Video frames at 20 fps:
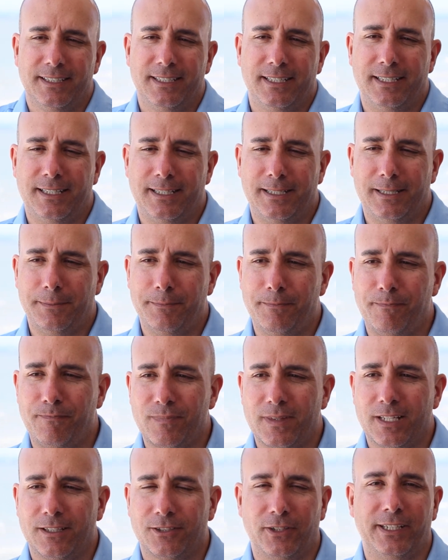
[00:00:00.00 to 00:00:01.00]

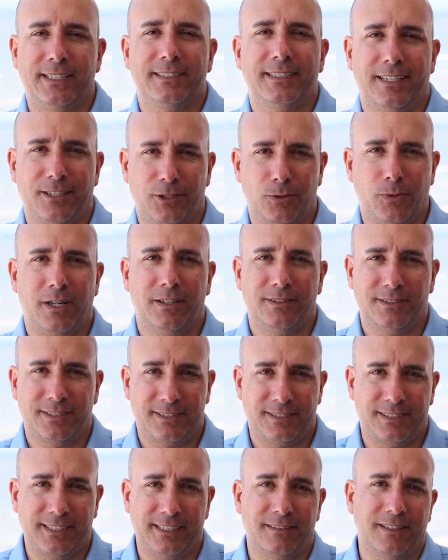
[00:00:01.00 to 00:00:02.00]
So he's got to go out and
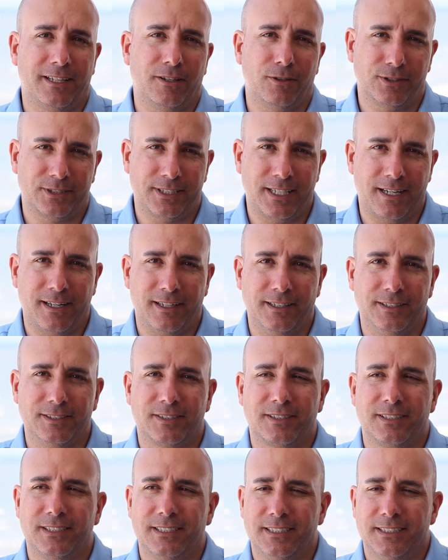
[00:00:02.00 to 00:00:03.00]
see a lot of those
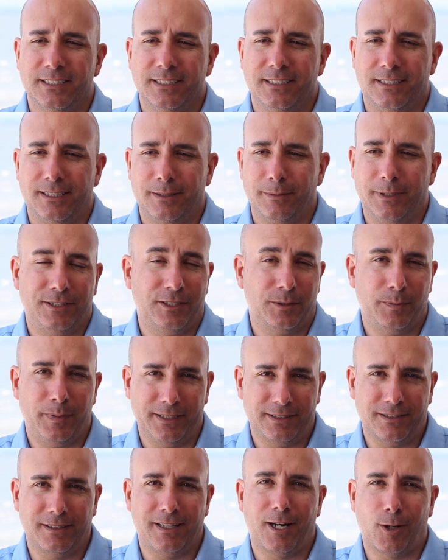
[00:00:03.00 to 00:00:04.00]
guys. It just
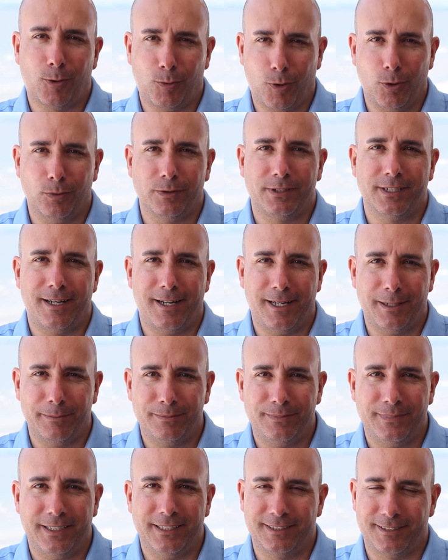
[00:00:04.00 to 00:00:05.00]
means a lot of road time,
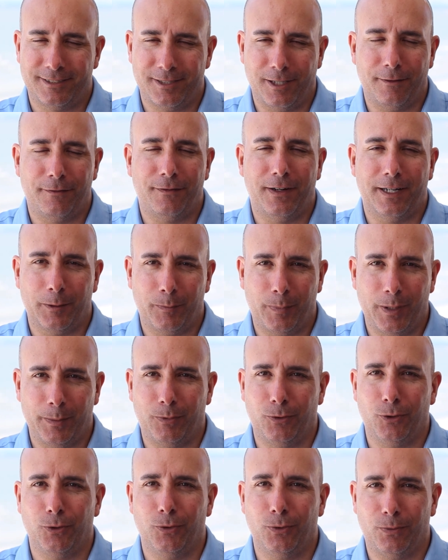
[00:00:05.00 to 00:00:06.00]
and it's tough finding
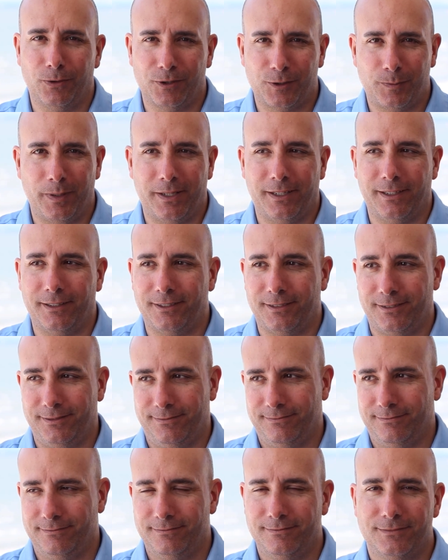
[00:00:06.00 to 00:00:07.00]
people who will spend
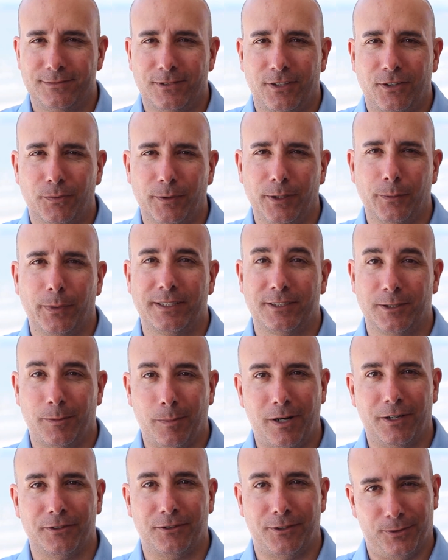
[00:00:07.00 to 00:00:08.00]
3 weeks a
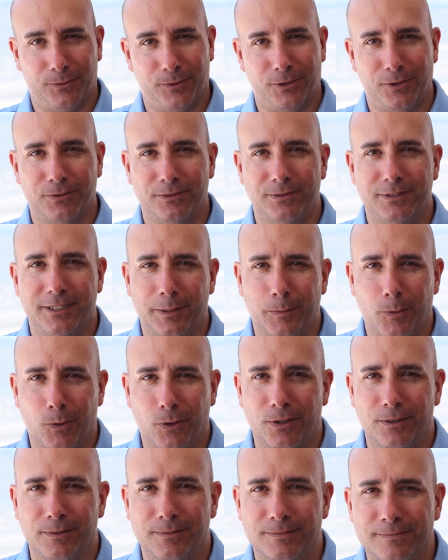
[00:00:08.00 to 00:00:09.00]
month on the road
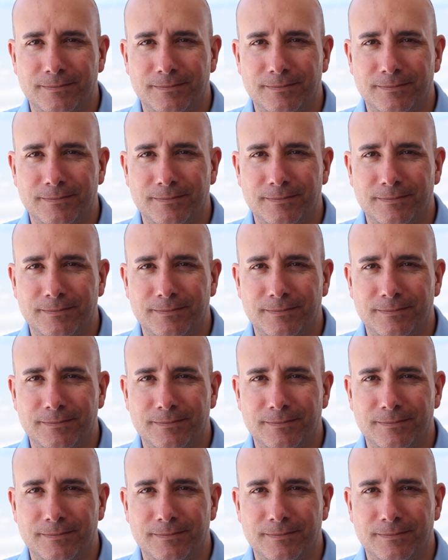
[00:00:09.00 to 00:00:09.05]
anymore.